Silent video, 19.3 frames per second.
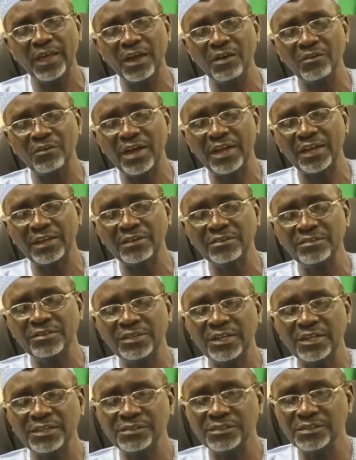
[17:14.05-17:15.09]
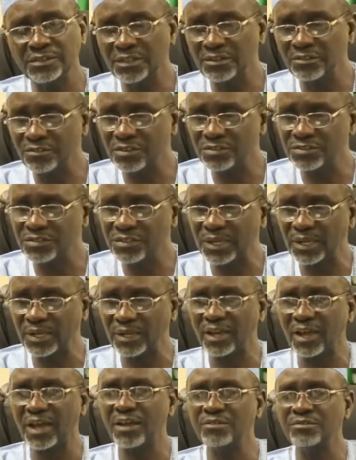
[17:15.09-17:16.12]
our education industry
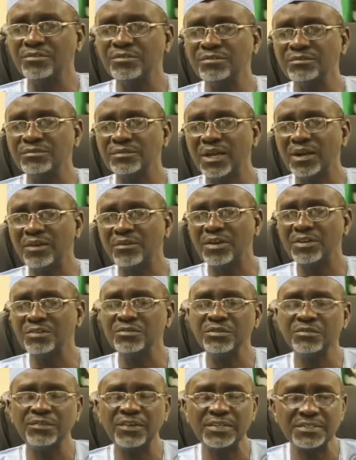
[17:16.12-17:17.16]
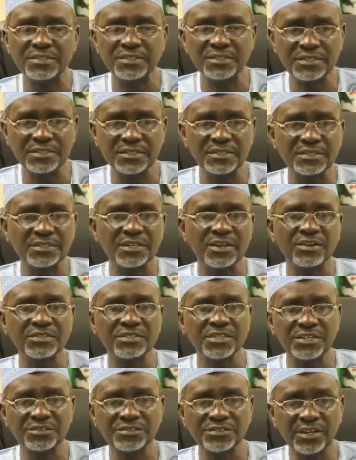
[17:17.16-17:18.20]
in Kano, our universities, our
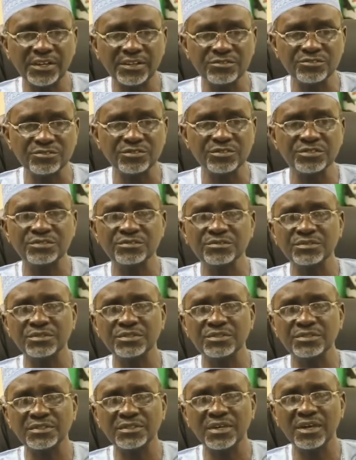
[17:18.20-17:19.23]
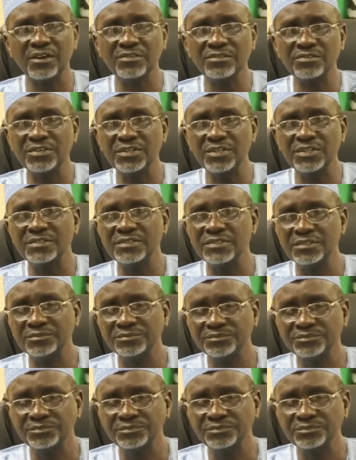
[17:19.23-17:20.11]
tertiary institutions, countries,